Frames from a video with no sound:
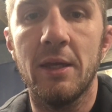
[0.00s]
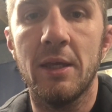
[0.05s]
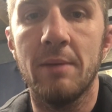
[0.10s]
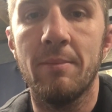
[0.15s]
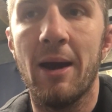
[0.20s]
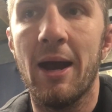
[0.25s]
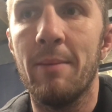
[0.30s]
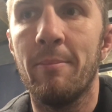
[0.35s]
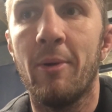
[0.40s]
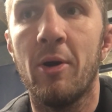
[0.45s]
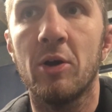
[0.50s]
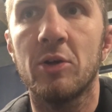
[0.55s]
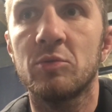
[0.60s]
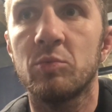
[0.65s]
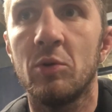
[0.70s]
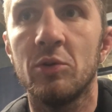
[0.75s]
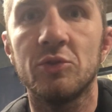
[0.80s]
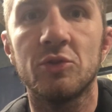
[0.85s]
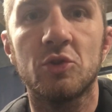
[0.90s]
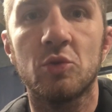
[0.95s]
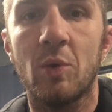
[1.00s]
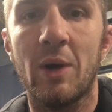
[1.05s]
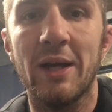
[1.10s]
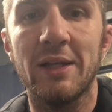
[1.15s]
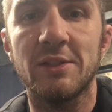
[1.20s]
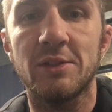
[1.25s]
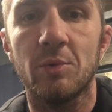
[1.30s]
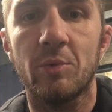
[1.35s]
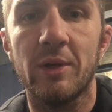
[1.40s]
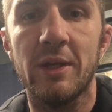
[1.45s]
You might box once,
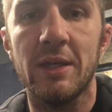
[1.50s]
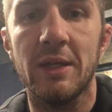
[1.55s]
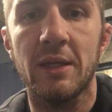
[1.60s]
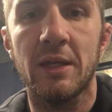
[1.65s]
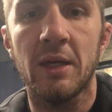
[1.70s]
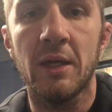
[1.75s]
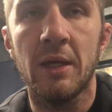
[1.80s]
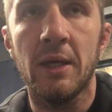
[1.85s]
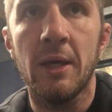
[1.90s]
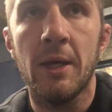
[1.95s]
twice a week.